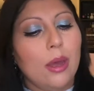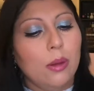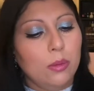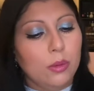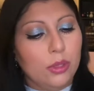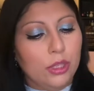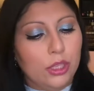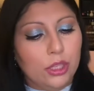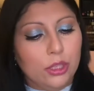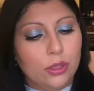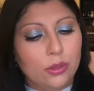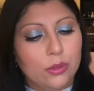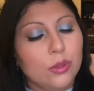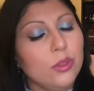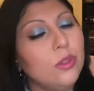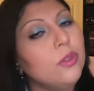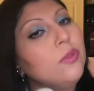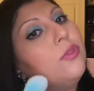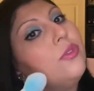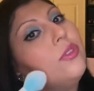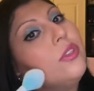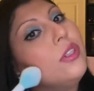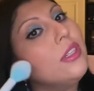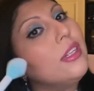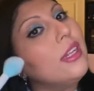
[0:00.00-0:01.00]
will use
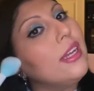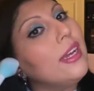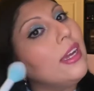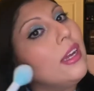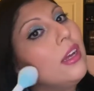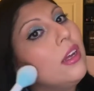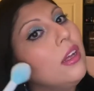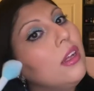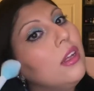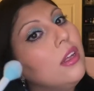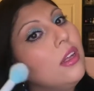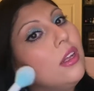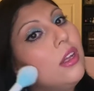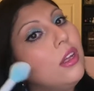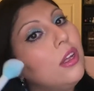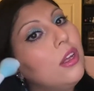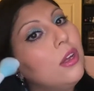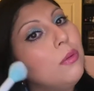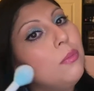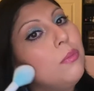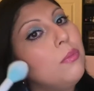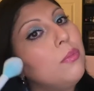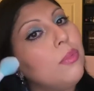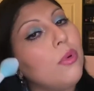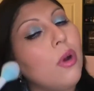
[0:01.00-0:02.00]
for like
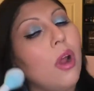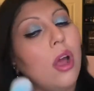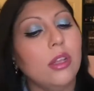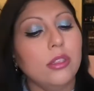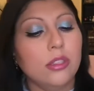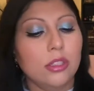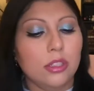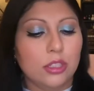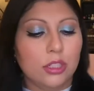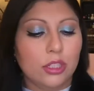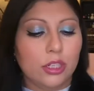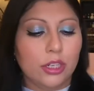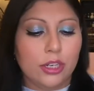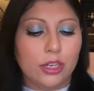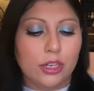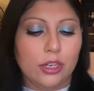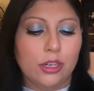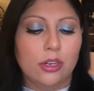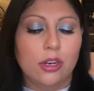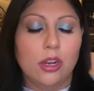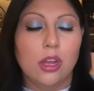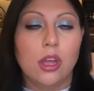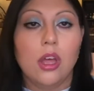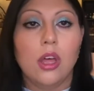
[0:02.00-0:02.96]
bronzer